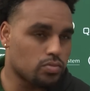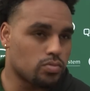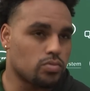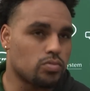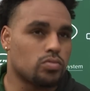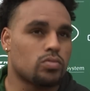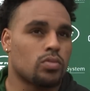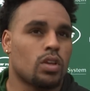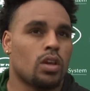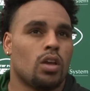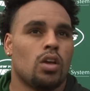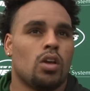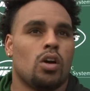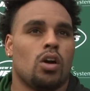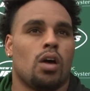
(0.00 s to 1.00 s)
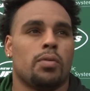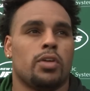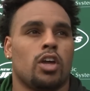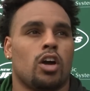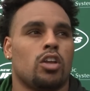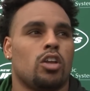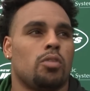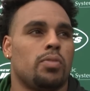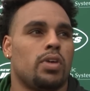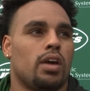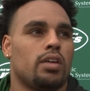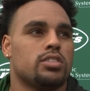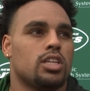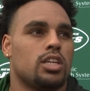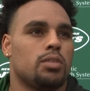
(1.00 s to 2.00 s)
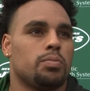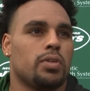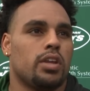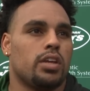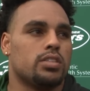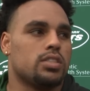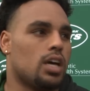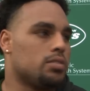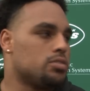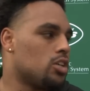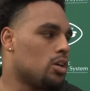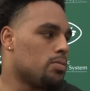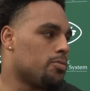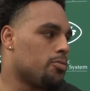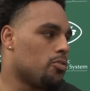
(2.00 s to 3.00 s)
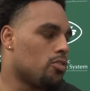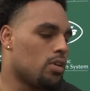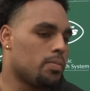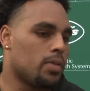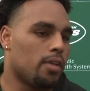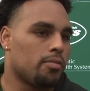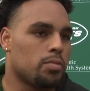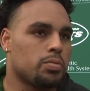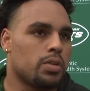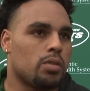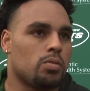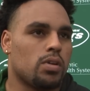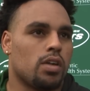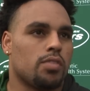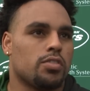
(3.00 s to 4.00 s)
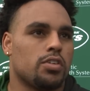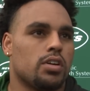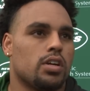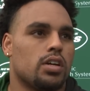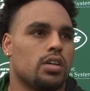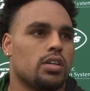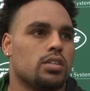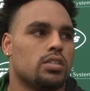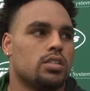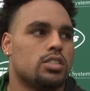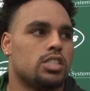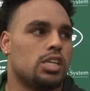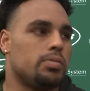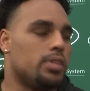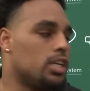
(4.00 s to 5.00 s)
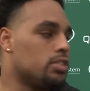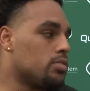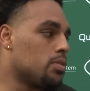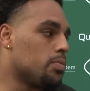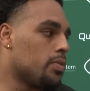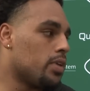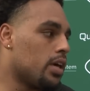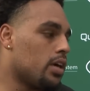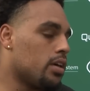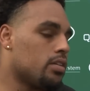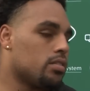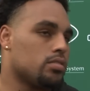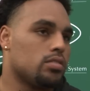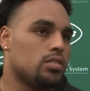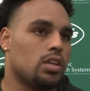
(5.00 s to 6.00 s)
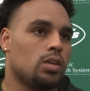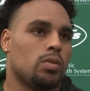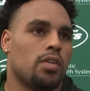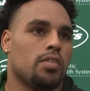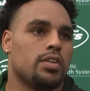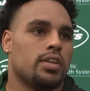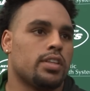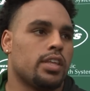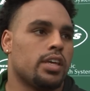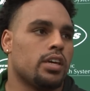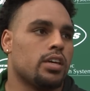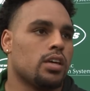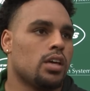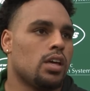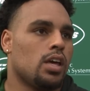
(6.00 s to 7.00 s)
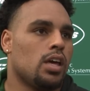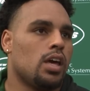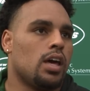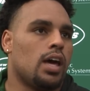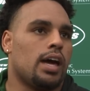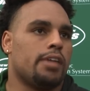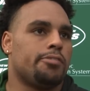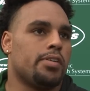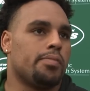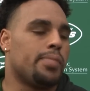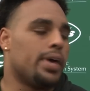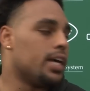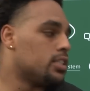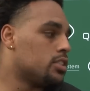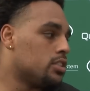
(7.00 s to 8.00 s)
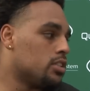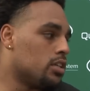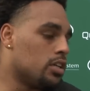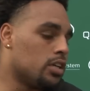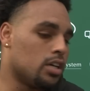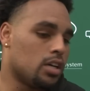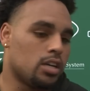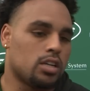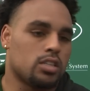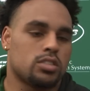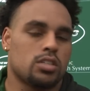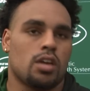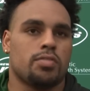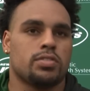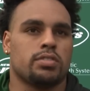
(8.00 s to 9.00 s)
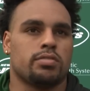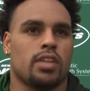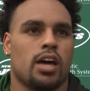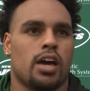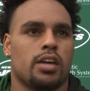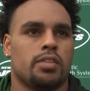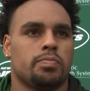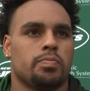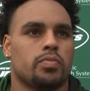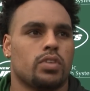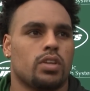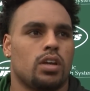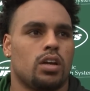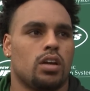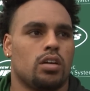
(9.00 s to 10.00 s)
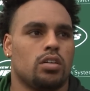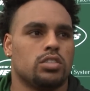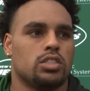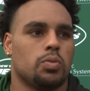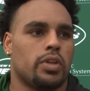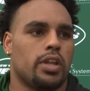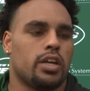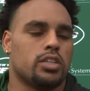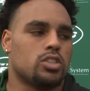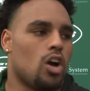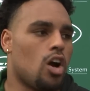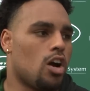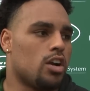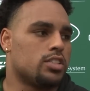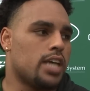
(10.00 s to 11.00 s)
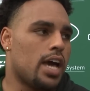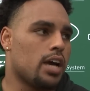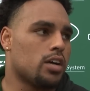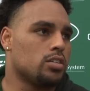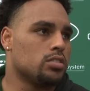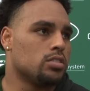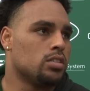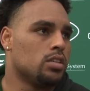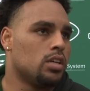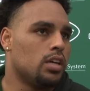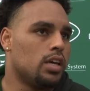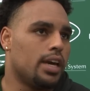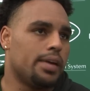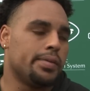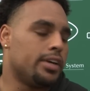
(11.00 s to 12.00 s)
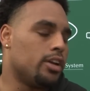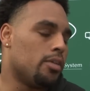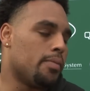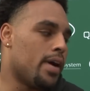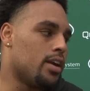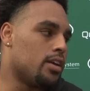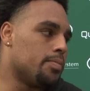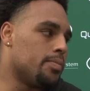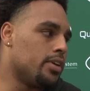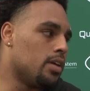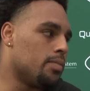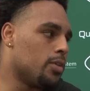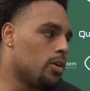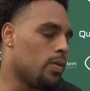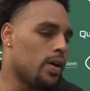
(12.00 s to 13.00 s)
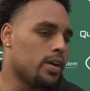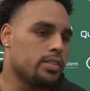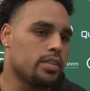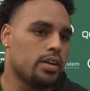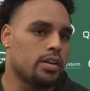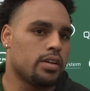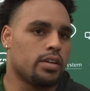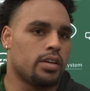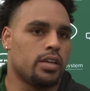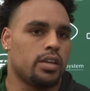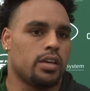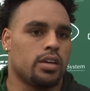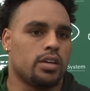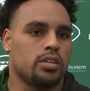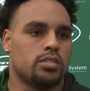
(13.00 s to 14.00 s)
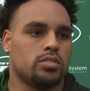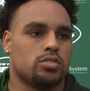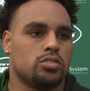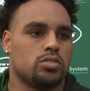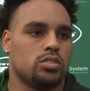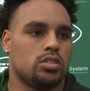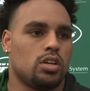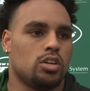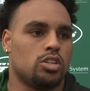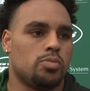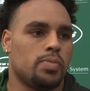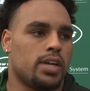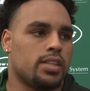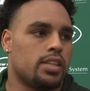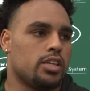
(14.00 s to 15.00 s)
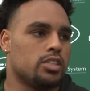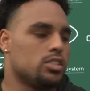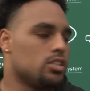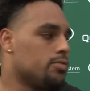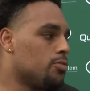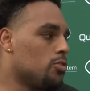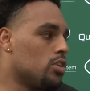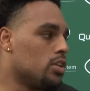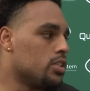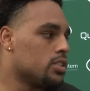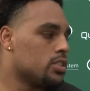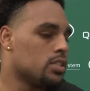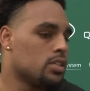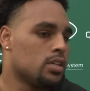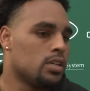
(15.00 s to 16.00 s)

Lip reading: Mm-hmm. I mean, y'all know me. I've said it plenty of times y'all before. I mean, I'm going to play wherever the team needs me to play, you know, wherever they think I'd fit best on this offensive line. So whether that's guard or tackle, it really don't matter to me. I'm going to go out there and, you know, do my thing to the fullest.